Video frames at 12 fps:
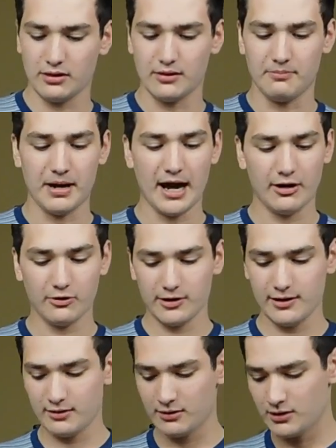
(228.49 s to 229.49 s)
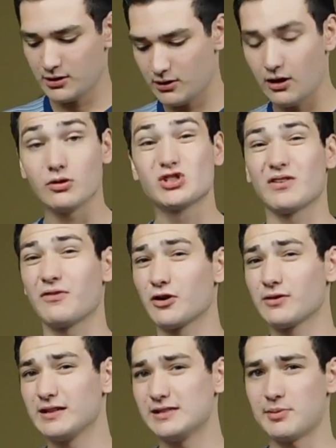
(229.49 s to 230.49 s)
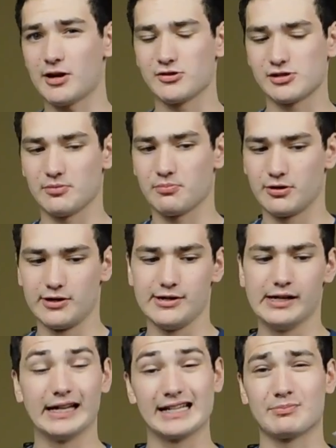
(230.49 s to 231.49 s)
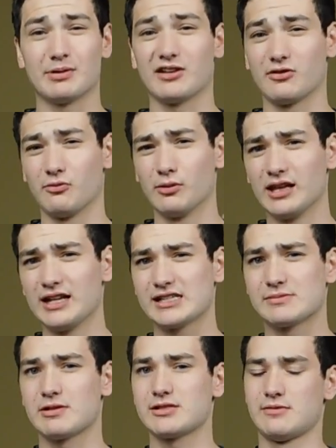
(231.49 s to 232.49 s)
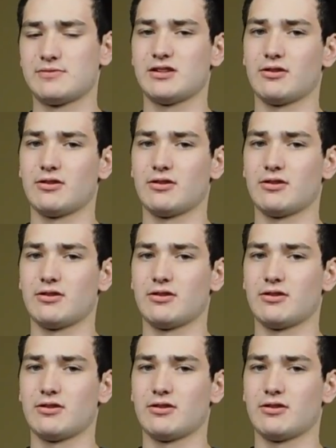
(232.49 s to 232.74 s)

the battery, which I've heard these batteries are pretty good, but they're really expensive.